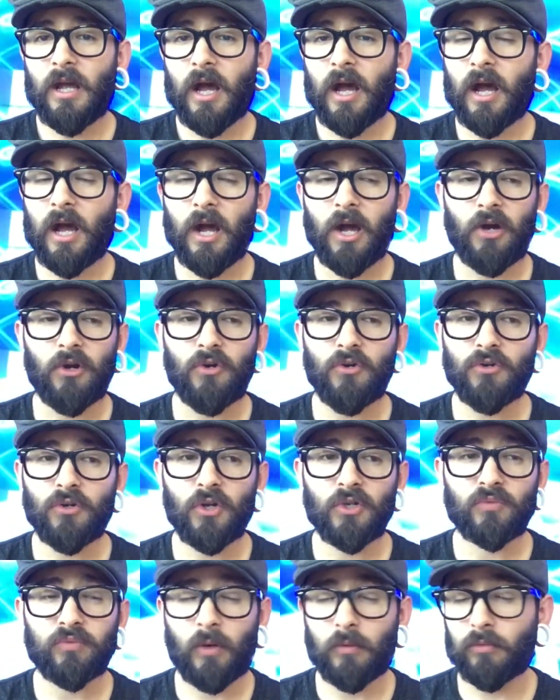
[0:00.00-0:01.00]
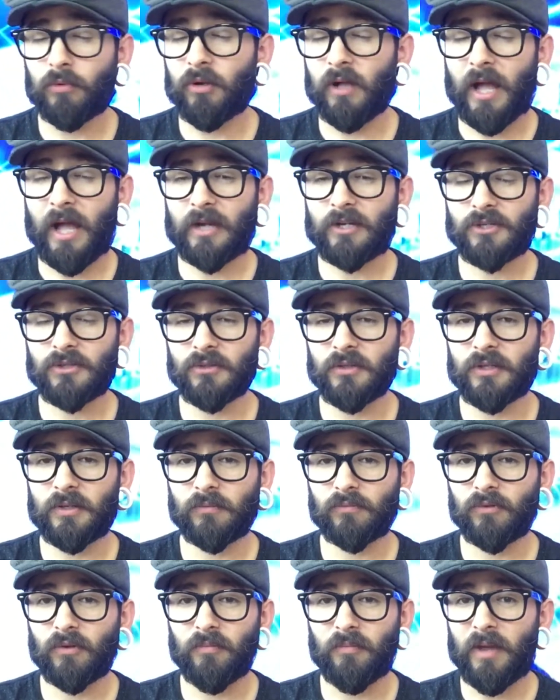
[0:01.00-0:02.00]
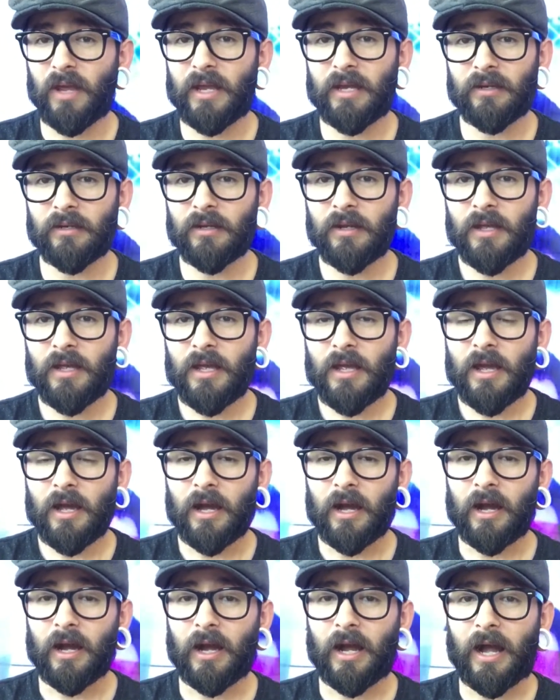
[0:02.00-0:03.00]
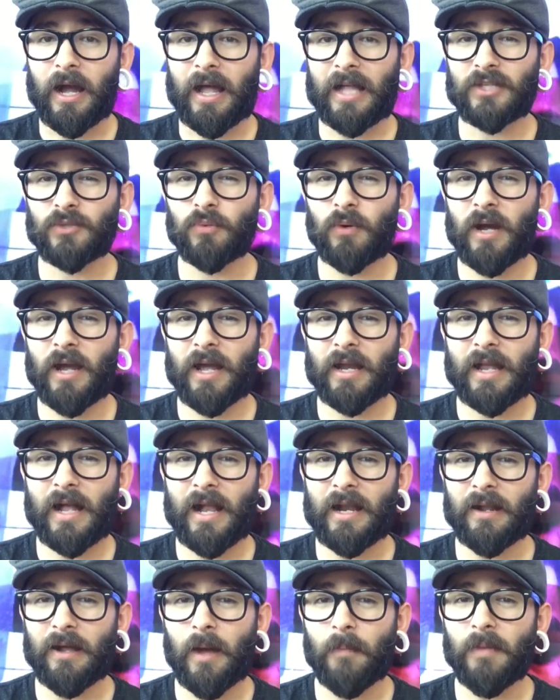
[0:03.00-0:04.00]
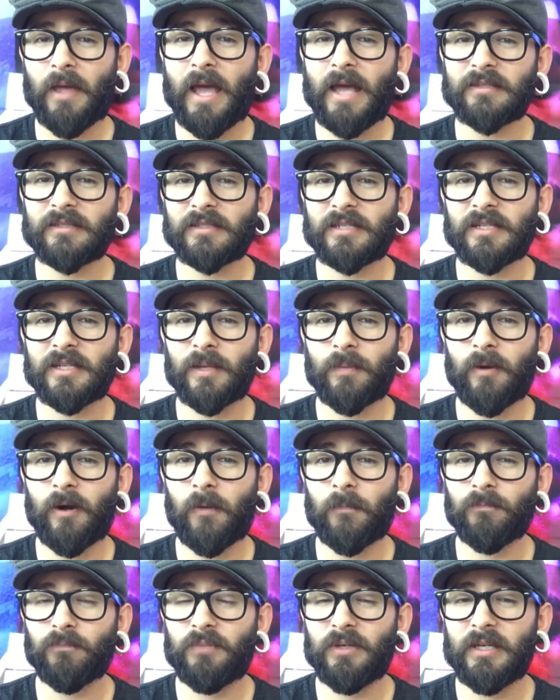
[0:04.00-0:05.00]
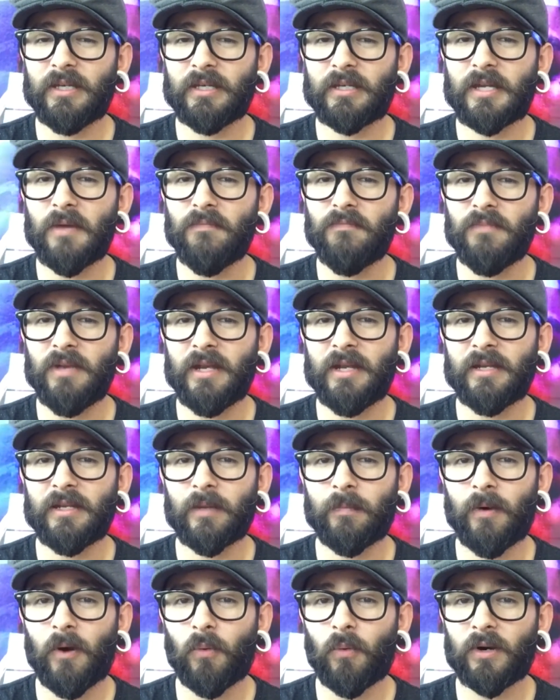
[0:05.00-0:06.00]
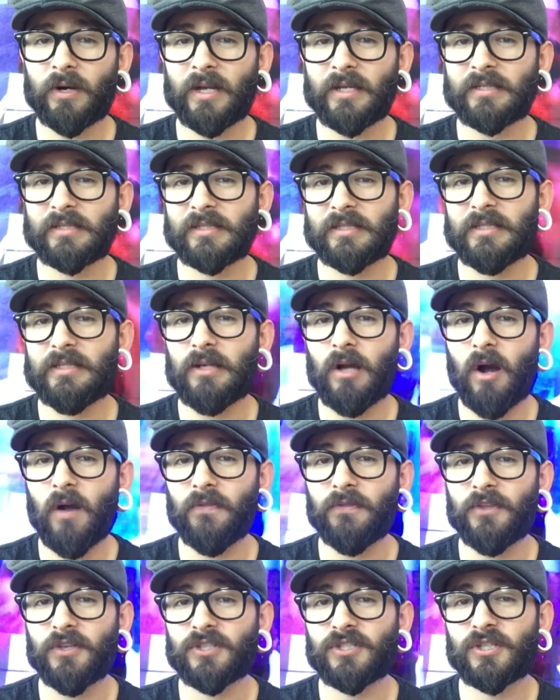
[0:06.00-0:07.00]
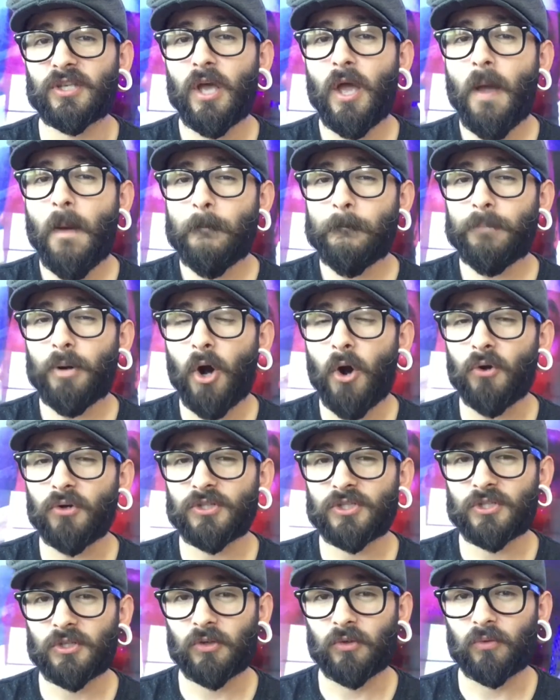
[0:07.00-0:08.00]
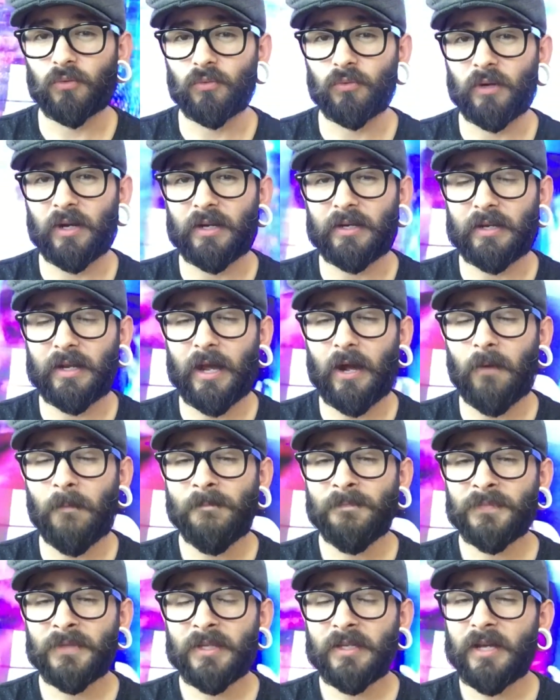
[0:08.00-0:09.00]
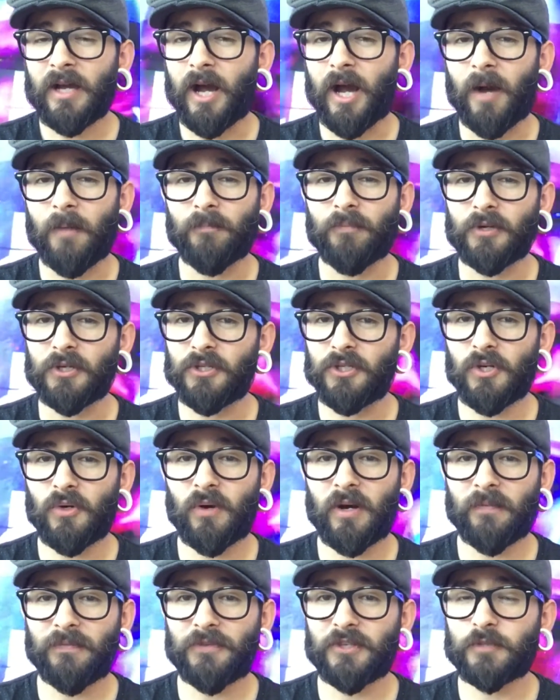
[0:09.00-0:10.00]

Uh, who knows what will actually remain? Uh, that's why I kind of I'm hesitant about being committed about what I see on this poster right now. Um, but you know what?